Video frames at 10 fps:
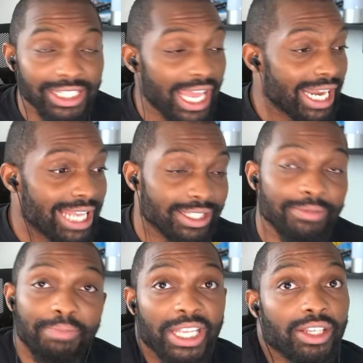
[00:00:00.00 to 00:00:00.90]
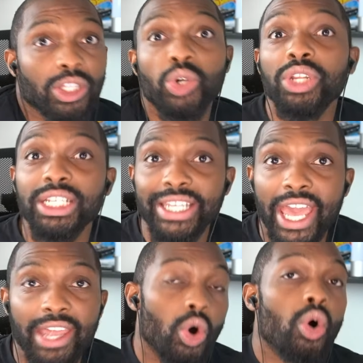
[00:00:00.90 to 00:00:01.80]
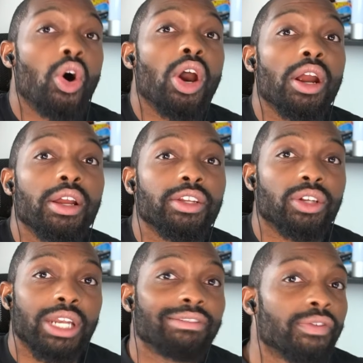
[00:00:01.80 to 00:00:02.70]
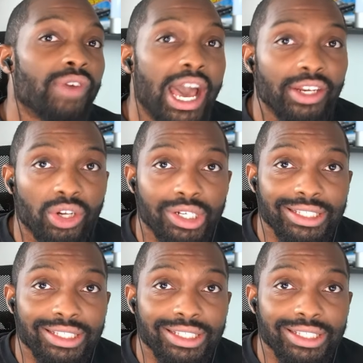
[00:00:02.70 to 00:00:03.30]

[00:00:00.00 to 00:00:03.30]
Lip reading: that hasn't been looted yet, or you're going to have to find it on a